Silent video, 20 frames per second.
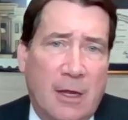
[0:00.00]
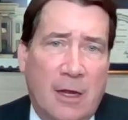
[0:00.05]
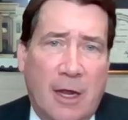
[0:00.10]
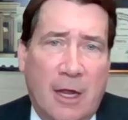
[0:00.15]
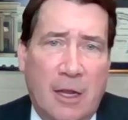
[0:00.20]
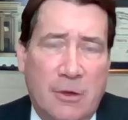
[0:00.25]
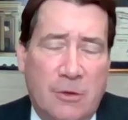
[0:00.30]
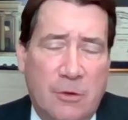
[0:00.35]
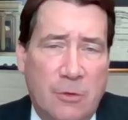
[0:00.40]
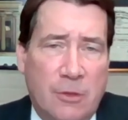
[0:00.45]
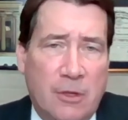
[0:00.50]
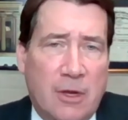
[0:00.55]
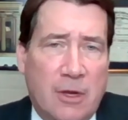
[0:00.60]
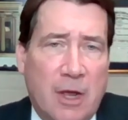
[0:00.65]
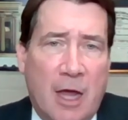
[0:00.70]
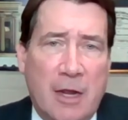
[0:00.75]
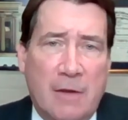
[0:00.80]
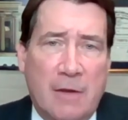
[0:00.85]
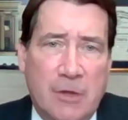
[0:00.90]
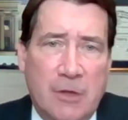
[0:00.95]
and do the
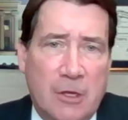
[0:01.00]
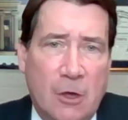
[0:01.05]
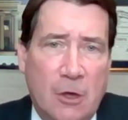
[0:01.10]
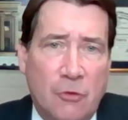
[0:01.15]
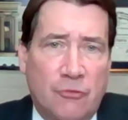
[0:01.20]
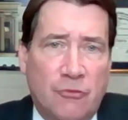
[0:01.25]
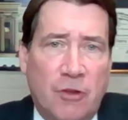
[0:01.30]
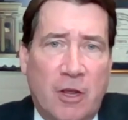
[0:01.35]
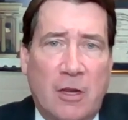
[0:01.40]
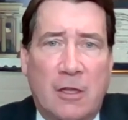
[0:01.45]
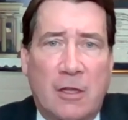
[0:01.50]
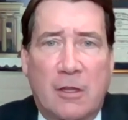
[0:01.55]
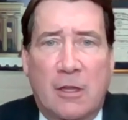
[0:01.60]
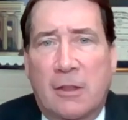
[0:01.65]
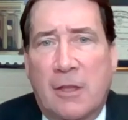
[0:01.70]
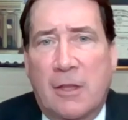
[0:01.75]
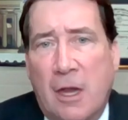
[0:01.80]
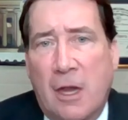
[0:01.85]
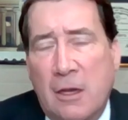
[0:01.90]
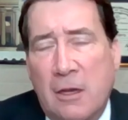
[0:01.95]
kind of negotiating that
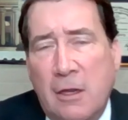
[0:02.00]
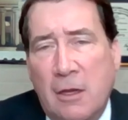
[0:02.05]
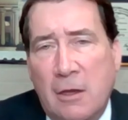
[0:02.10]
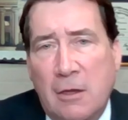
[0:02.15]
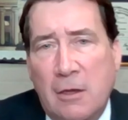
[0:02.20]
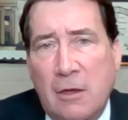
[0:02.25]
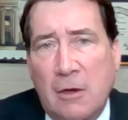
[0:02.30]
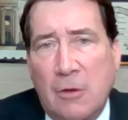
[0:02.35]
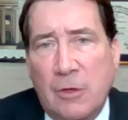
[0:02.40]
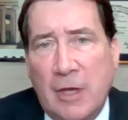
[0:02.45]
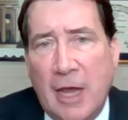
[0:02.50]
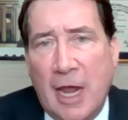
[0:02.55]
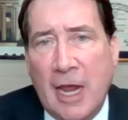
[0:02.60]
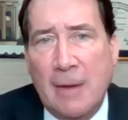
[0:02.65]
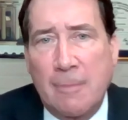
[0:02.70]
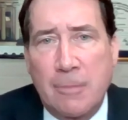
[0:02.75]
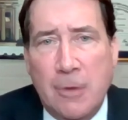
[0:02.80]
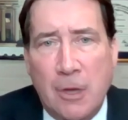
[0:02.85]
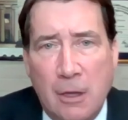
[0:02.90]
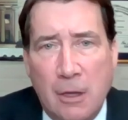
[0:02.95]
they'd
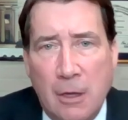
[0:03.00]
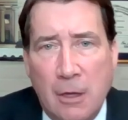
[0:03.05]
gamed